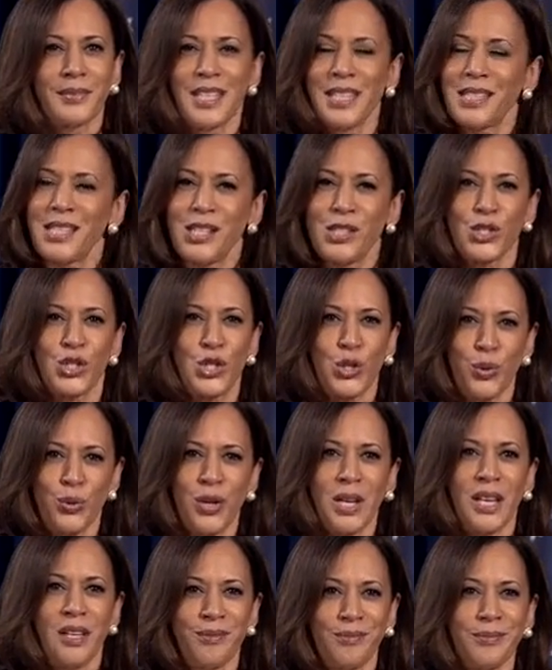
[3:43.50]
It's his
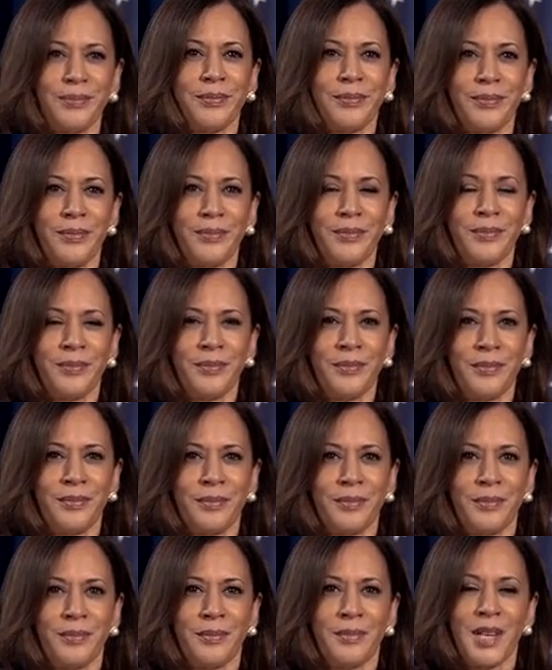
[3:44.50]
duty.
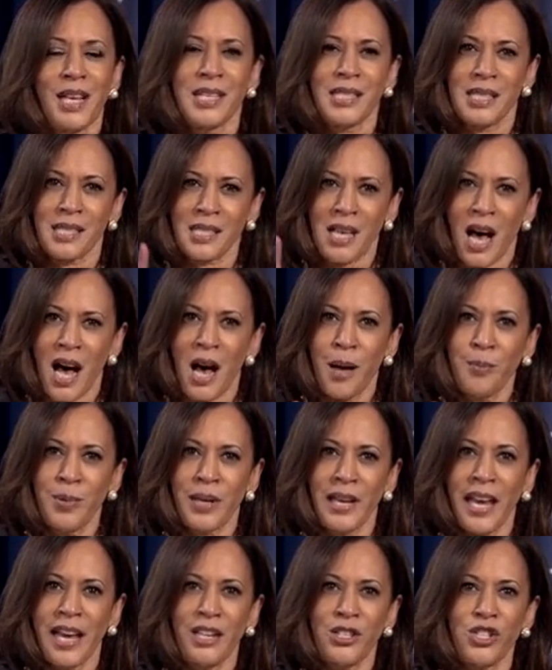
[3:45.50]
It's his
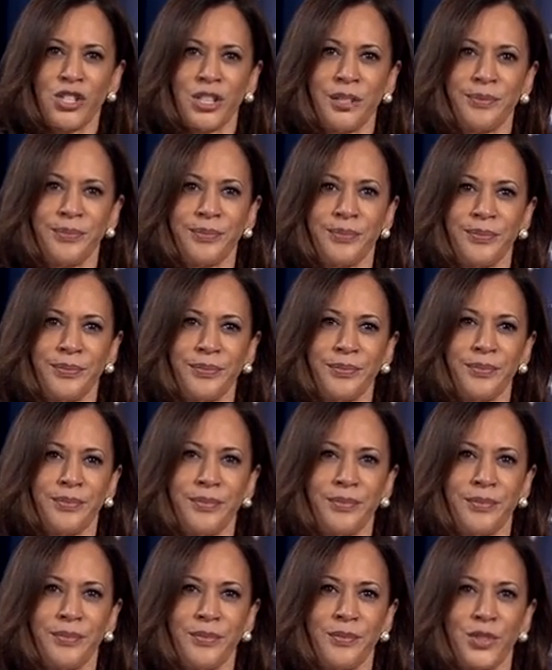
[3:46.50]
obligation
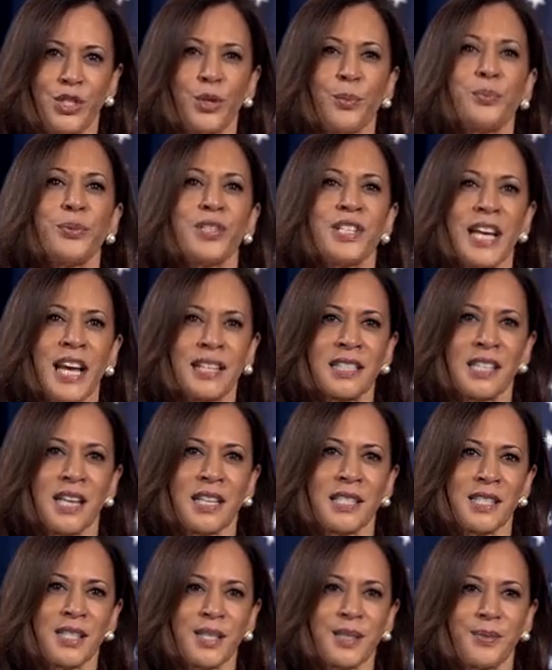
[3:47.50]
to protect
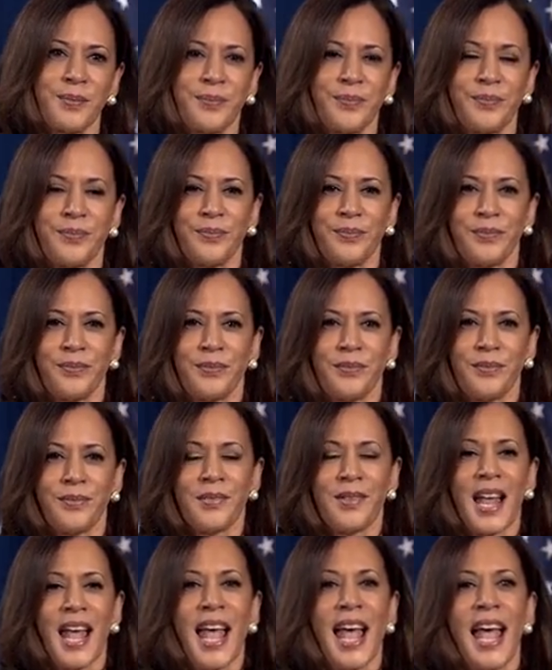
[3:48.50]
us.
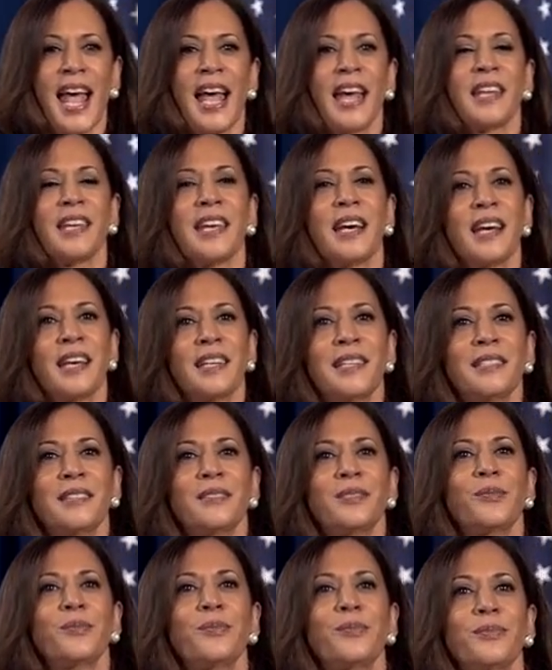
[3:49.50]
And yet,
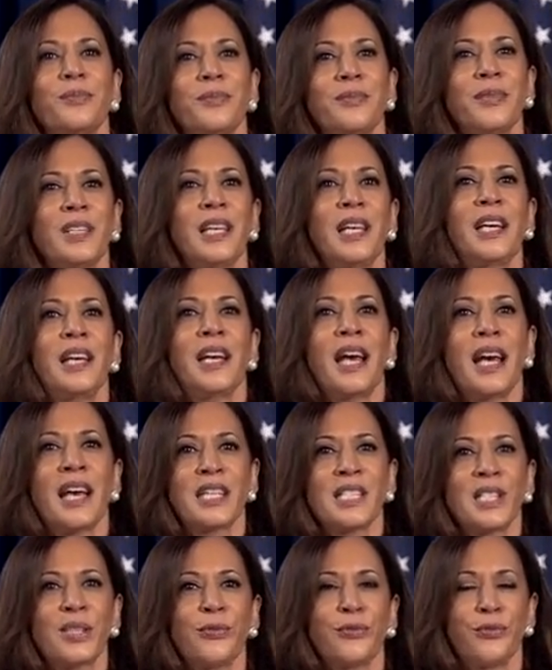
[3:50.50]
he
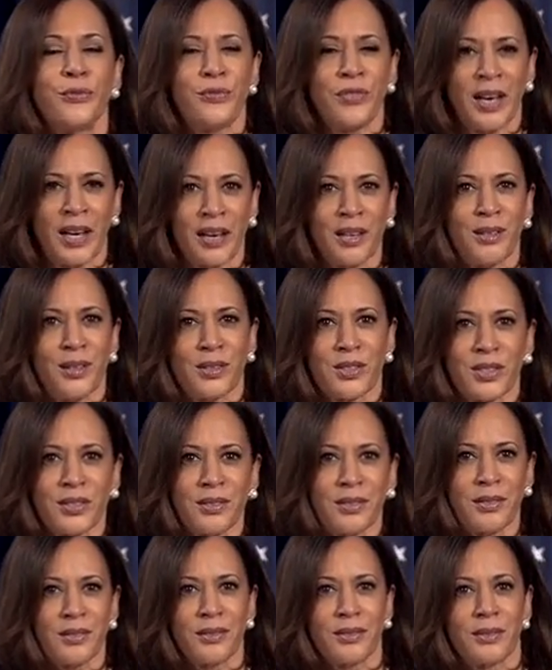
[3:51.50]
has failed
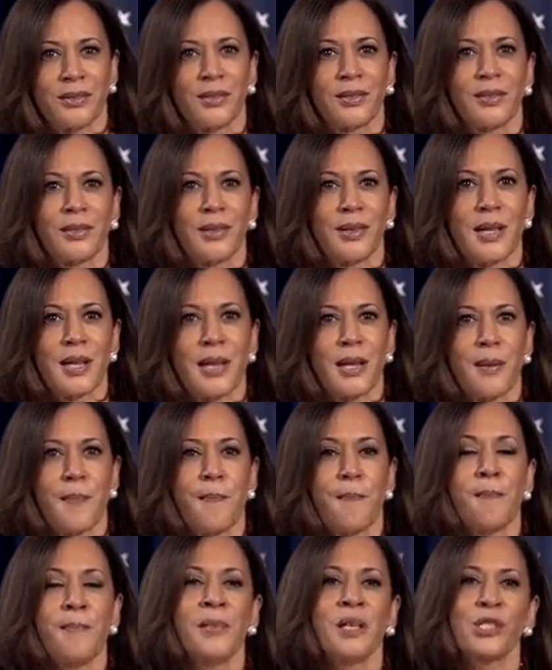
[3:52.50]

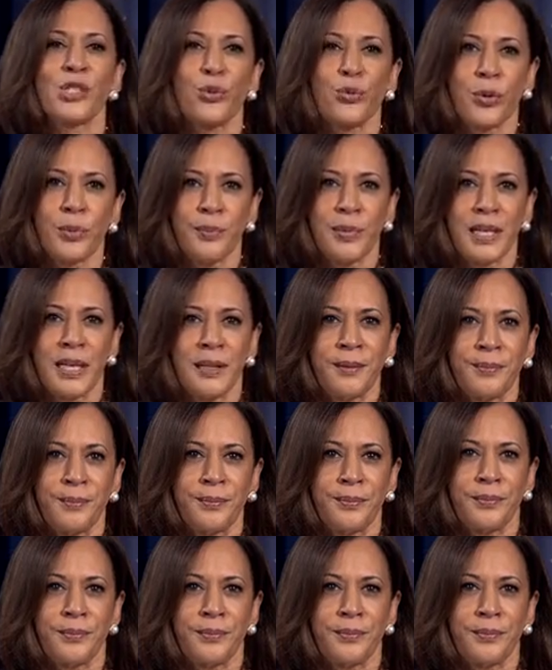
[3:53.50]
miserably.